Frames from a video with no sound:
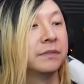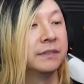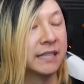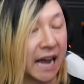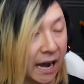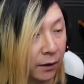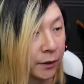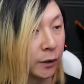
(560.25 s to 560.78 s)

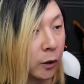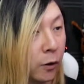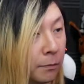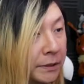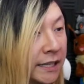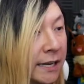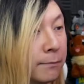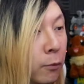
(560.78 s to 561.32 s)
Now the goal
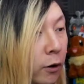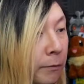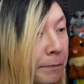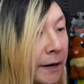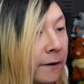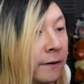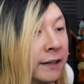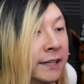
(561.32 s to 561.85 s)
became more
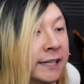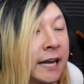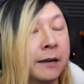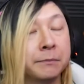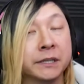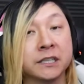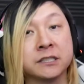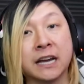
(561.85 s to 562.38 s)
apparent again
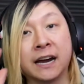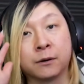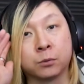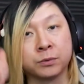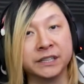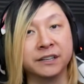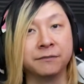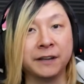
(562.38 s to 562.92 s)
because I
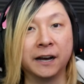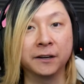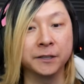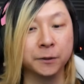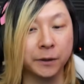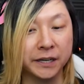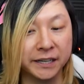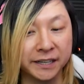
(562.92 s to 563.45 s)

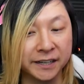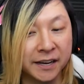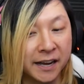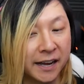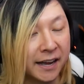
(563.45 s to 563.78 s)
reevaluated